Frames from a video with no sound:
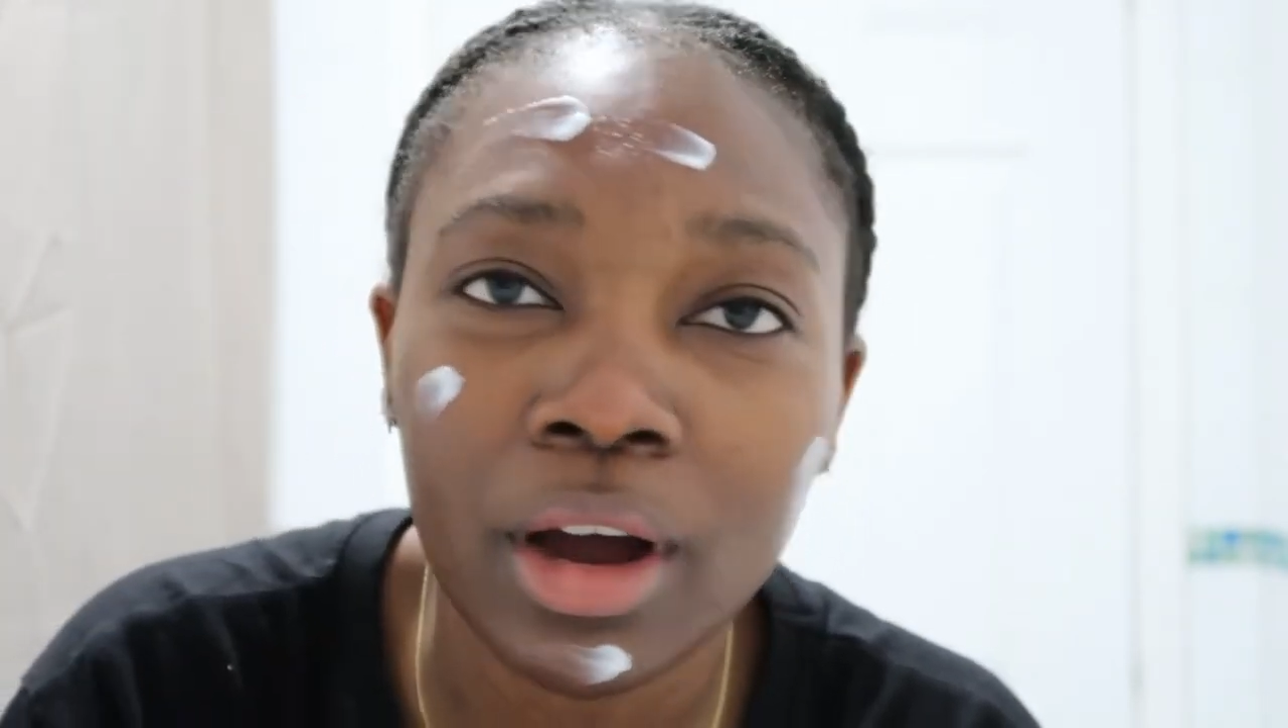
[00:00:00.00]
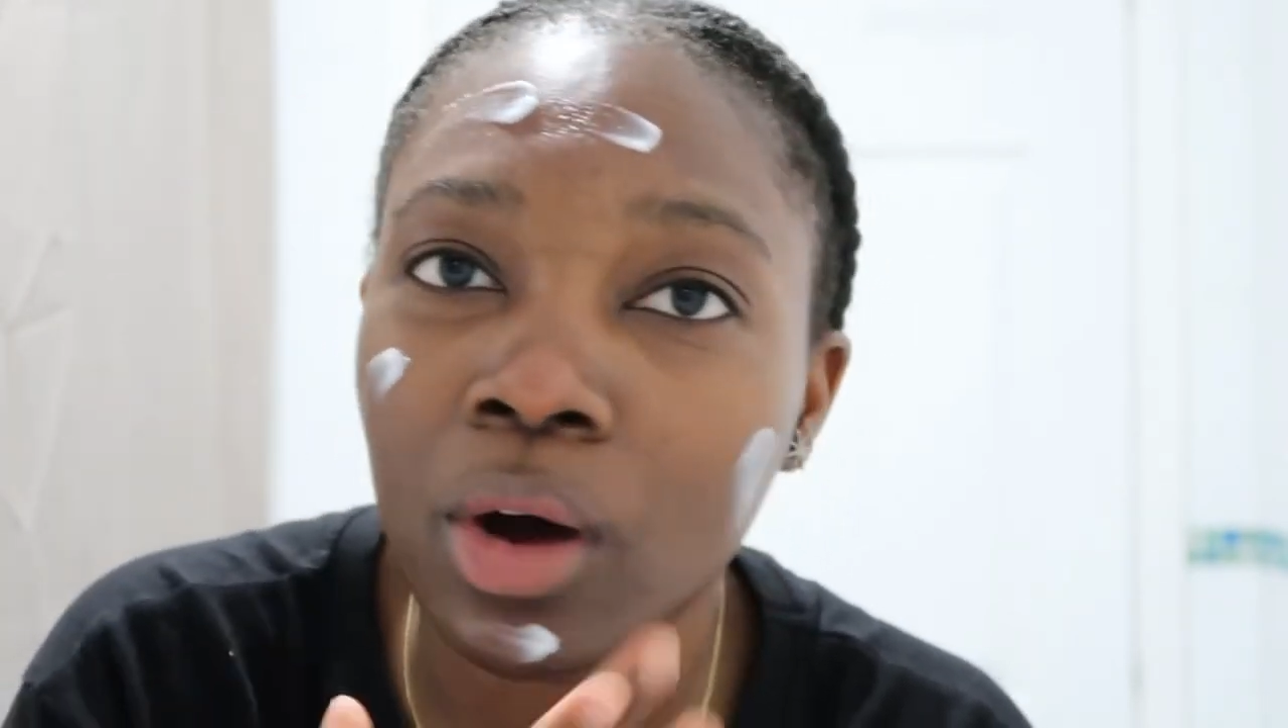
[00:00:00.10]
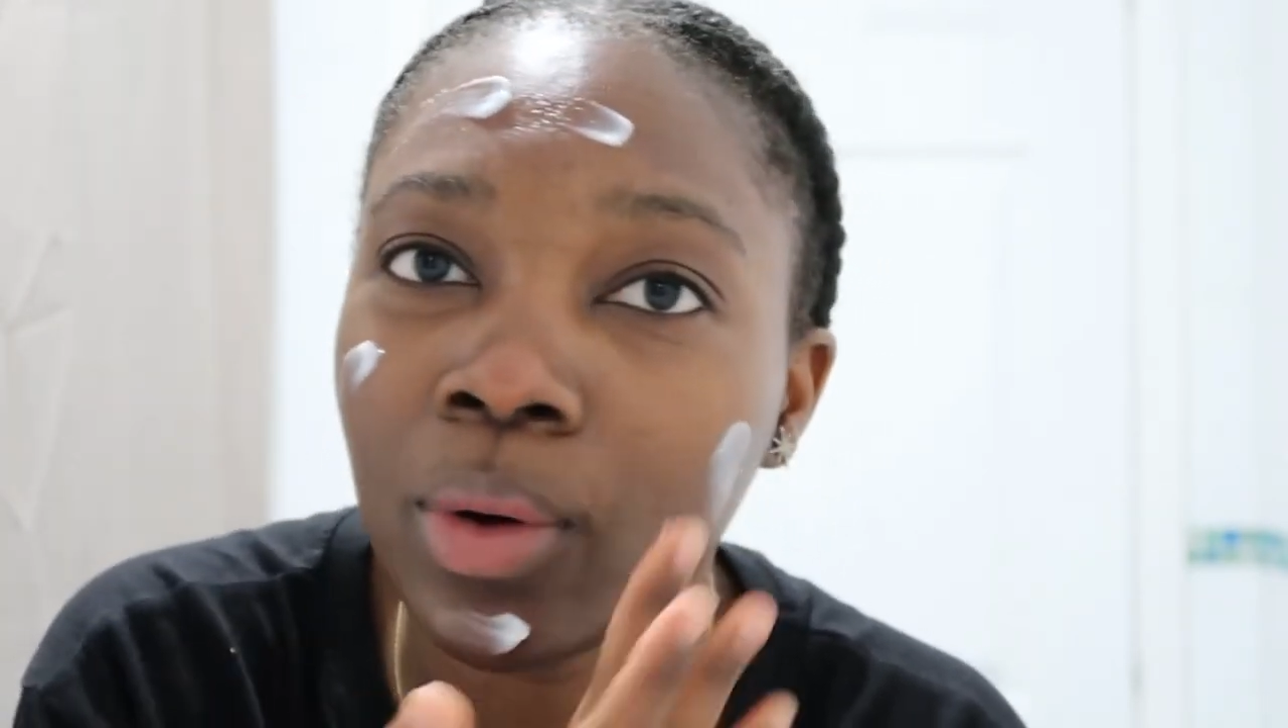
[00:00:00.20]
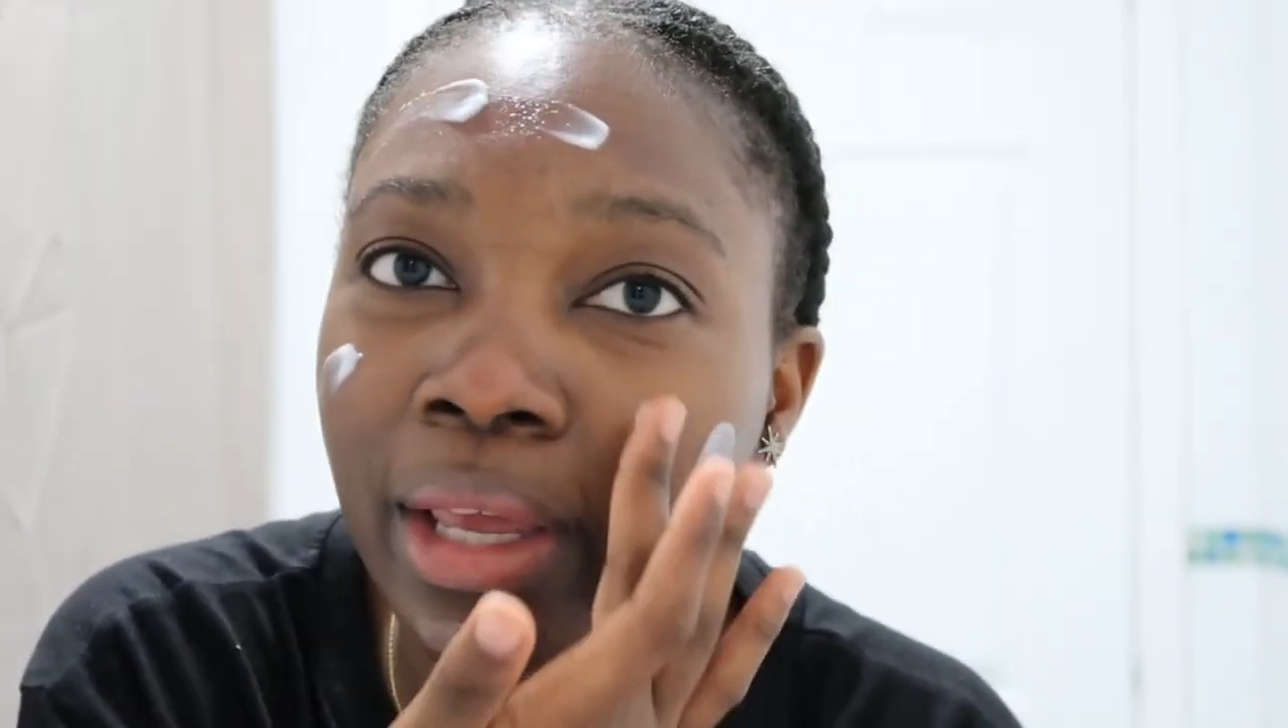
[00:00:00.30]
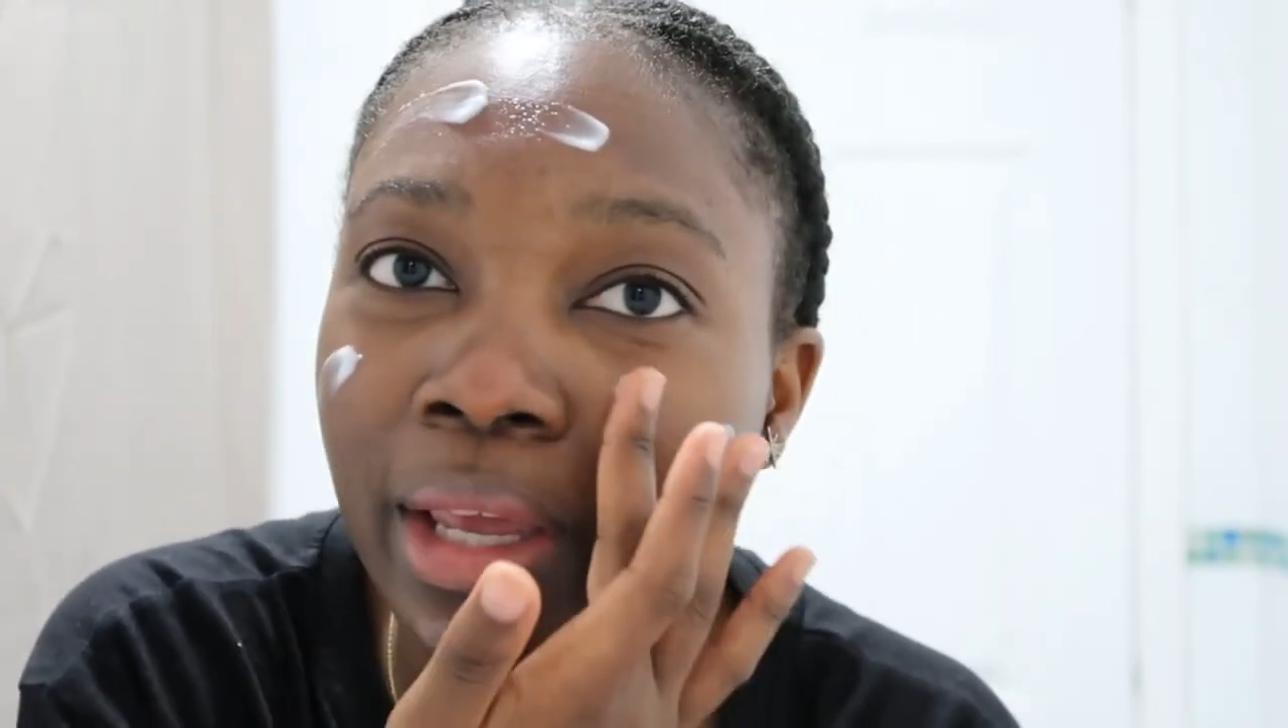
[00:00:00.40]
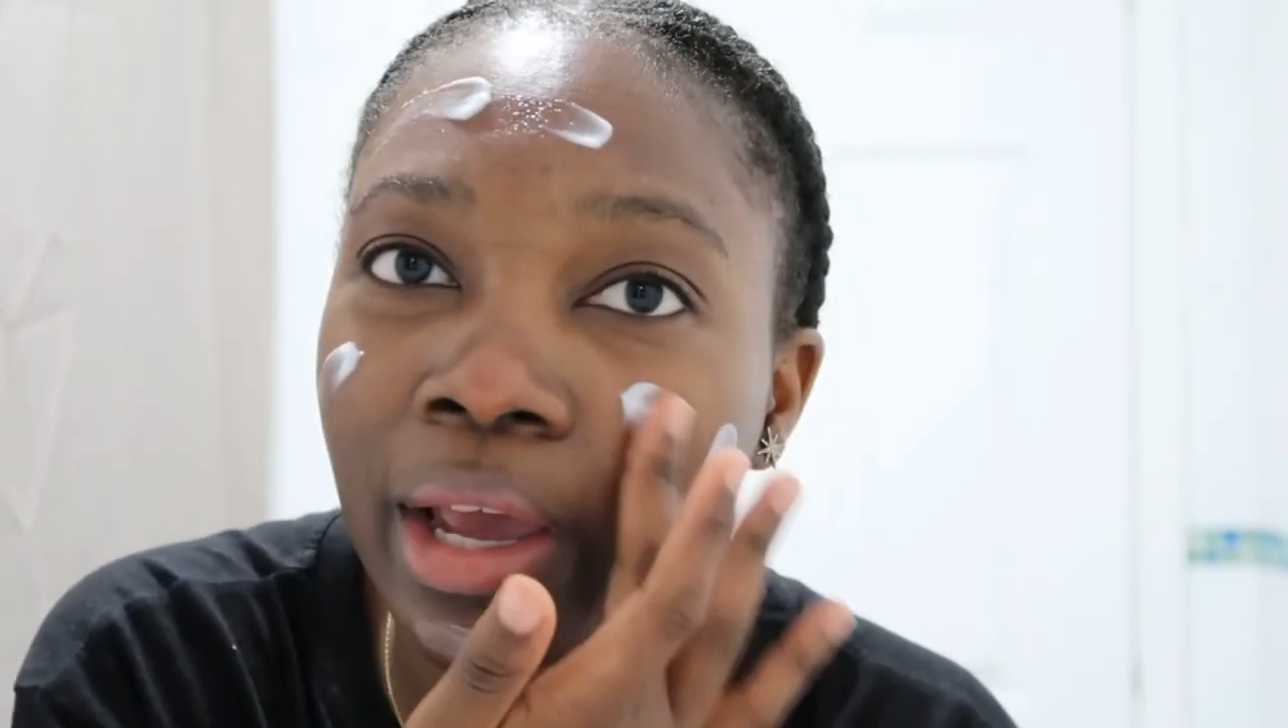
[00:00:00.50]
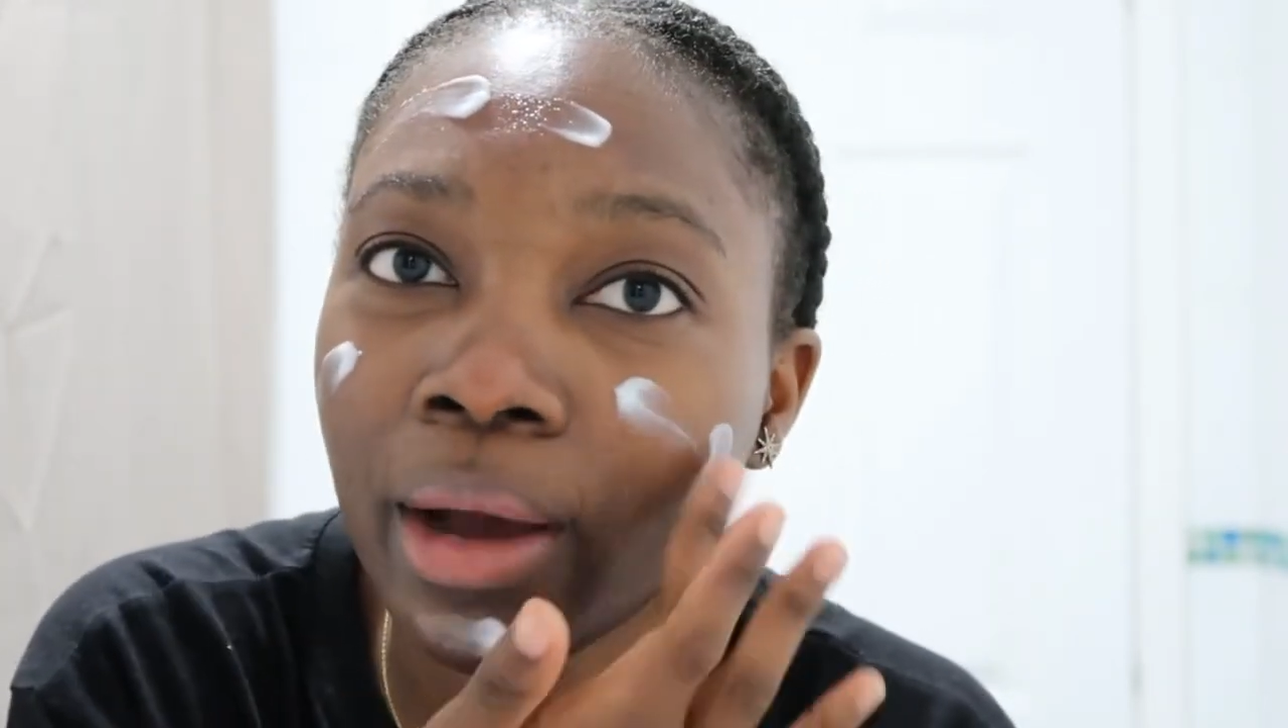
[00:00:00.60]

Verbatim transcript: I'll link